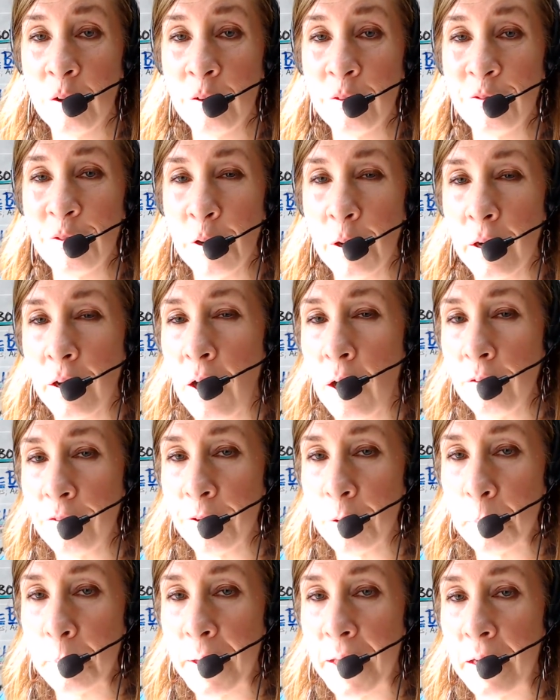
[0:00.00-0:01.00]
for a
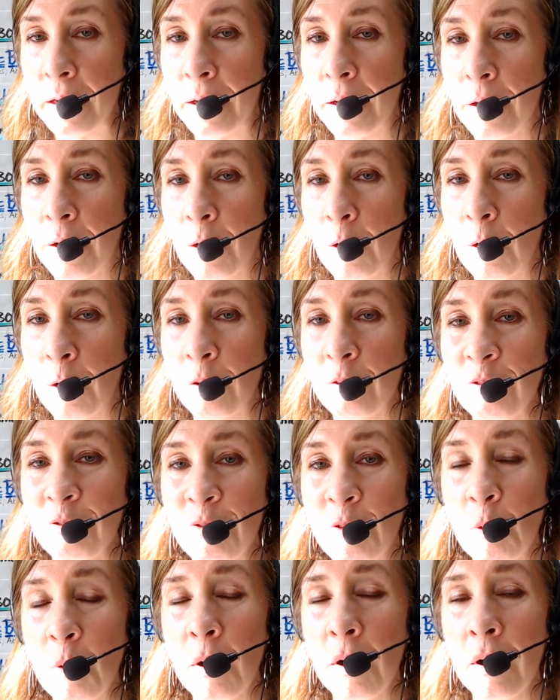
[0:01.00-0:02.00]
government or
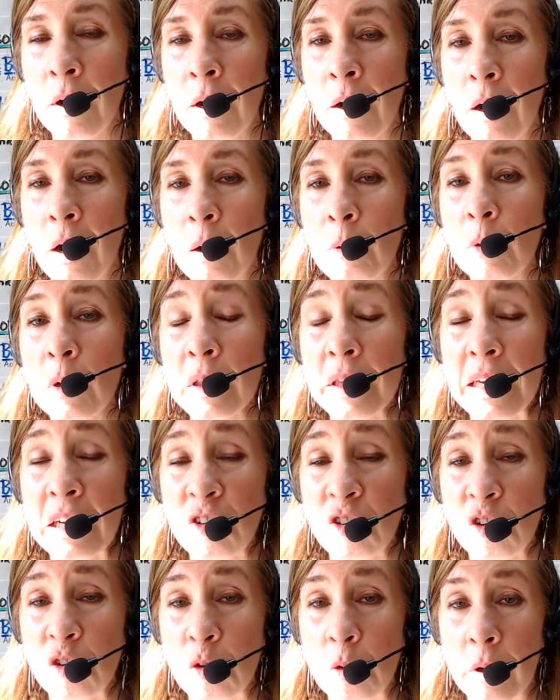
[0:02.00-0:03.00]
for a
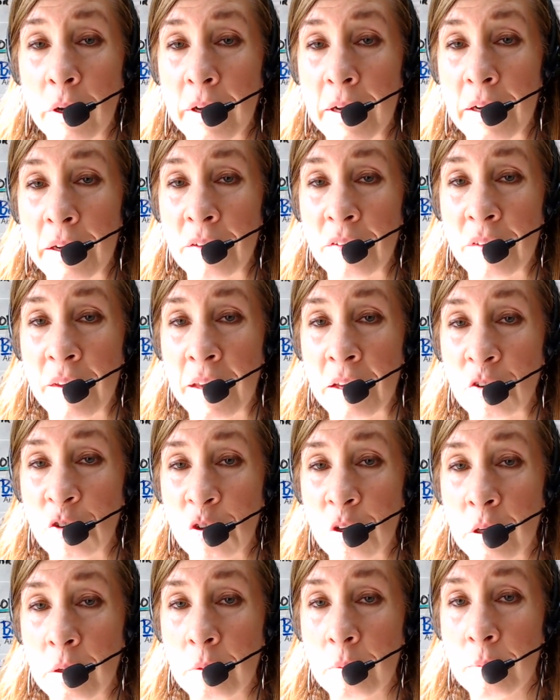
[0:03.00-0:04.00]
religious organization?